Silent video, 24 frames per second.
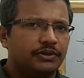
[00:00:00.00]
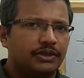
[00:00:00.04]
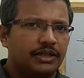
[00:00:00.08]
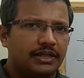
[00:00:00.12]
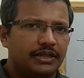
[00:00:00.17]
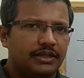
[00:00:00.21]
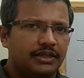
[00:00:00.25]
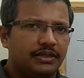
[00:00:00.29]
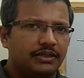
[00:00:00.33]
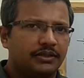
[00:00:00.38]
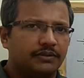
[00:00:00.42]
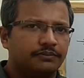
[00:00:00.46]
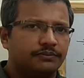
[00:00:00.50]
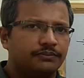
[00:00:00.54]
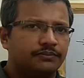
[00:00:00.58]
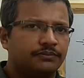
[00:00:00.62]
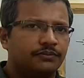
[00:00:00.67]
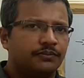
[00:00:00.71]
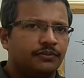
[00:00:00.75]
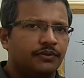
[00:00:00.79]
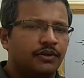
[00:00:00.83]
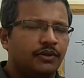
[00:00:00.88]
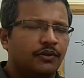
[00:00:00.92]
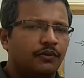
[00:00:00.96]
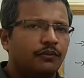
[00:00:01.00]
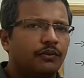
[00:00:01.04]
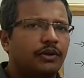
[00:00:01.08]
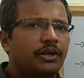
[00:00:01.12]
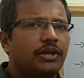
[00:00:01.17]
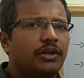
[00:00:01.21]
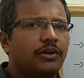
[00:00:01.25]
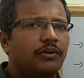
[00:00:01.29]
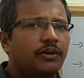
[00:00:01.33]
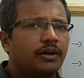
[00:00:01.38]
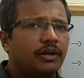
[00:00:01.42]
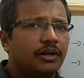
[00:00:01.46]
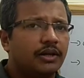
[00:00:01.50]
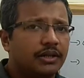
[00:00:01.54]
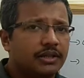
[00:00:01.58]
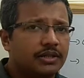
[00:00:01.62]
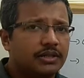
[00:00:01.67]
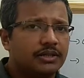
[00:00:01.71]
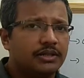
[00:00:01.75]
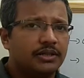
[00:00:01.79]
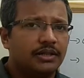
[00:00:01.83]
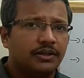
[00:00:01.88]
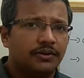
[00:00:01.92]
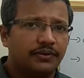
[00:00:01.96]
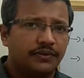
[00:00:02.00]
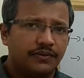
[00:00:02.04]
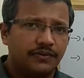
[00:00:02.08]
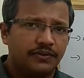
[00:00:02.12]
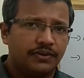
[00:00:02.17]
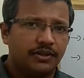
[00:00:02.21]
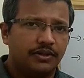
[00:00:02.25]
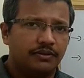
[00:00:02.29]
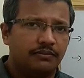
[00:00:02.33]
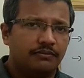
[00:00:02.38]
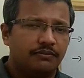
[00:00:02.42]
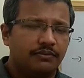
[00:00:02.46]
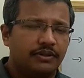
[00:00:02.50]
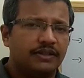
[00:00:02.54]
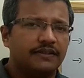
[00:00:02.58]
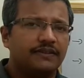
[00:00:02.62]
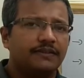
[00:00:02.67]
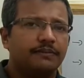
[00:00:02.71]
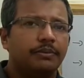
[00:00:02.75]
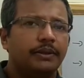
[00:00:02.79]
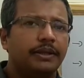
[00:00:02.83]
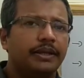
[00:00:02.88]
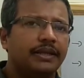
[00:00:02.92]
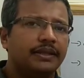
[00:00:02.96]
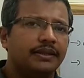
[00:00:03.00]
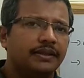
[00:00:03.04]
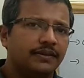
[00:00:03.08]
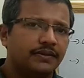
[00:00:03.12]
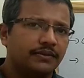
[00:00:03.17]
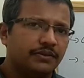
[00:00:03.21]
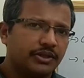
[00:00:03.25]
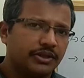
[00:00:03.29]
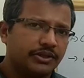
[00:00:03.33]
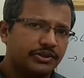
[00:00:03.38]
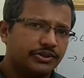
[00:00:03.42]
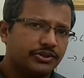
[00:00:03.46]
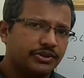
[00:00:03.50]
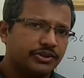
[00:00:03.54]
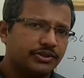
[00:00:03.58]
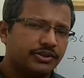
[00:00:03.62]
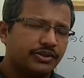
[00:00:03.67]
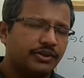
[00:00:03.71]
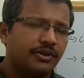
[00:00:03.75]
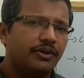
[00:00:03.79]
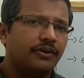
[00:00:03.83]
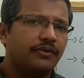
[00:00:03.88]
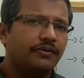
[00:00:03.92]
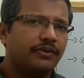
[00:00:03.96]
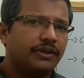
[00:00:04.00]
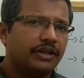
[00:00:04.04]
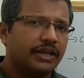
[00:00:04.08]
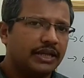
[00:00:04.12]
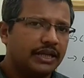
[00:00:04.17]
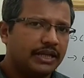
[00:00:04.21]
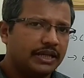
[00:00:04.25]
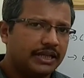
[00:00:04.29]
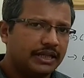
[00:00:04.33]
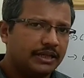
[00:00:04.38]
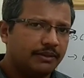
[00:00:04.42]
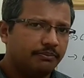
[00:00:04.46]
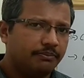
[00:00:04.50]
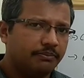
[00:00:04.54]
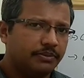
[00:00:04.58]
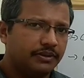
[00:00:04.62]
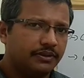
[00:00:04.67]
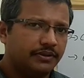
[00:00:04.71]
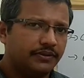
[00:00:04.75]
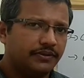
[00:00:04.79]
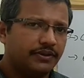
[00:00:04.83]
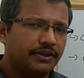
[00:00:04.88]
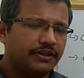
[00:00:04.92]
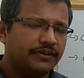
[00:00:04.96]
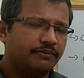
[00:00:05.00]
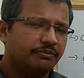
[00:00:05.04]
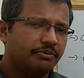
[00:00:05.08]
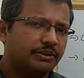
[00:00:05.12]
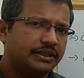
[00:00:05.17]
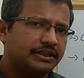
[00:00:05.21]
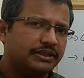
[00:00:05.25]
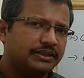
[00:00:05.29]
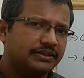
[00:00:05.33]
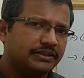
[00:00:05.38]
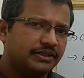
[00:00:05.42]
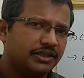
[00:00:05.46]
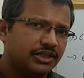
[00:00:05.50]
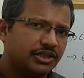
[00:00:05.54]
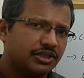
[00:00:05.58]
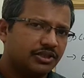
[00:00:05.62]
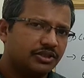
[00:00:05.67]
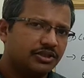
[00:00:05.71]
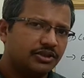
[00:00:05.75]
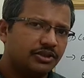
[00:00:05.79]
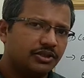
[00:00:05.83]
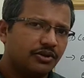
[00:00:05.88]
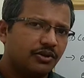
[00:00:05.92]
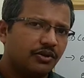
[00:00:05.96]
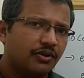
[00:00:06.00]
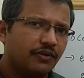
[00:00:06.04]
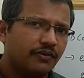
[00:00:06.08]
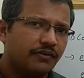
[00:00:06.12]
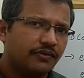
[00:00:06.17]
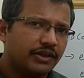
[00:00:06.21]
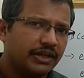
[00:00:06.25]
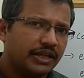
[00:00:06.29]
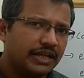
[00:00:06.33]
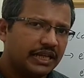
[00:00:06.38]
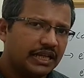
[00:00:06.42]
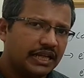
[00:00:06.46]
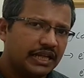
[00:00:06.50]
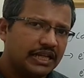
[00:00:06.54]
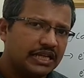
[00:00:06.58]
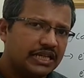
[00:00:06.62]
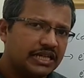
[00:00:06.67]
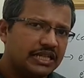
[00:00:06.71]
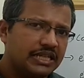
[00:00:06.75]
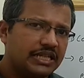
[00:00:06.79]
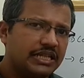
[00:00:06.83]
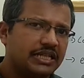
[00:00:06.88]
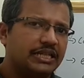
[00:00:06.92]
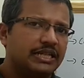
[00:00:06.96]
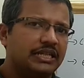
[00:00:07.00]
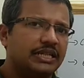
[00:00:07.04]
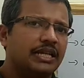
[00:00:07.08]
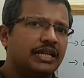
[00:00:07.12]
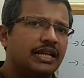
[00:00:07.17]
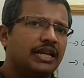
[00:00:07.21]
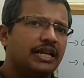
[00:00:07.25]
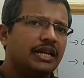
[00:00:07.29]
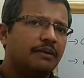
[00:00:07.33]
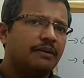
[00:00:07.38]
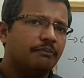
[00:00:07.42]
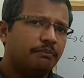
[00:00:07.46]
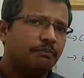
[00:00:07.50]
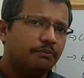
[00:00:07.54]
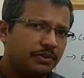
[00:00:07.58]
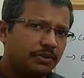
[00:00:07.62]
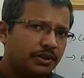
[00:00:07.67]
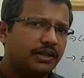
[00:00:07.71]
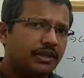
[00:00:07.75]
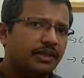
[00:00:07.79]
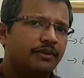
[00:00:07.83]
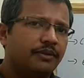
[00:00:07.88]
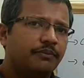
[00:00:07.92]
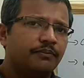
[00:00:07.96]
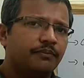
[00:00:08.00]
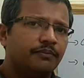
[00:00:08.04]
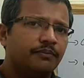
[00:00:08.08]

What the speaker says: that, when you are getting a question, explain the structure of NAD plus, explain the structure of NADP,